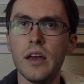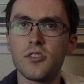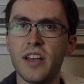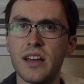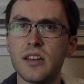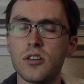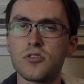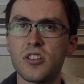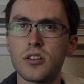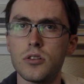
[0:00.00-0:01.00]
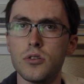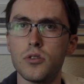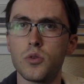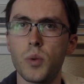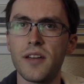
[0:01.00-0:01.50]
Standouts
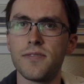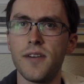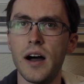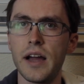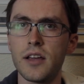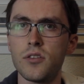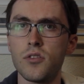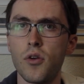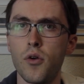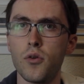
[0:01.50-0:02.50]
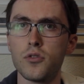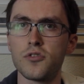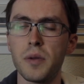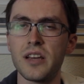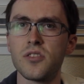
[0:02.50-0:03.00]
include Ralph Fiennes, who
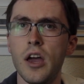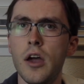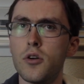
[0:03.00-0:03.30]
speaks,